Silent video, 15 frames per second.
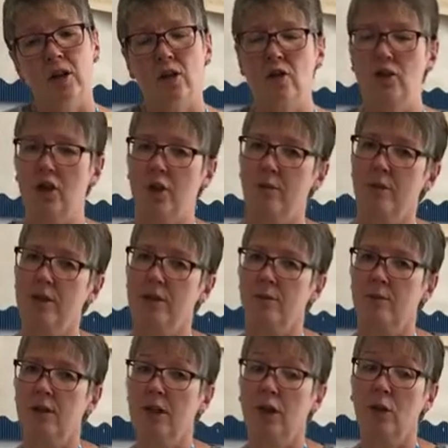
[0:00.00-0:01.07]
Show me
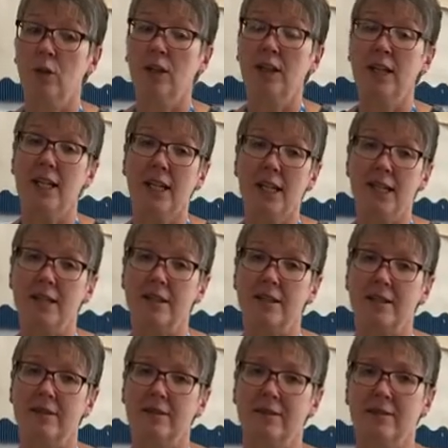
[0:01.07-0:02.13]
something you can eat.
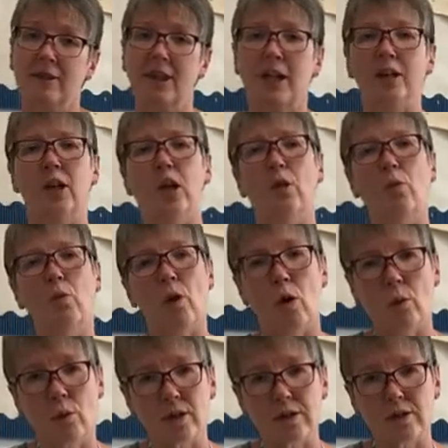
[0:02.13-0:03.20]
They know
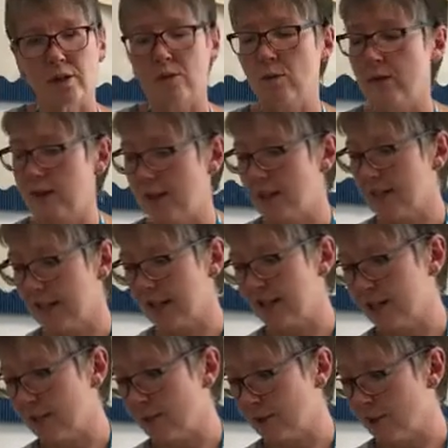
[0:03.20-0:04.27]
what we do with these
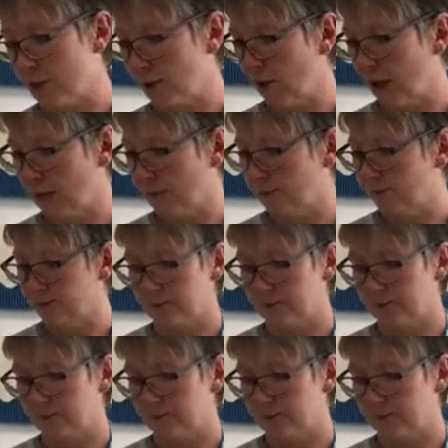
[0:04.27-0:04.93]
items as well.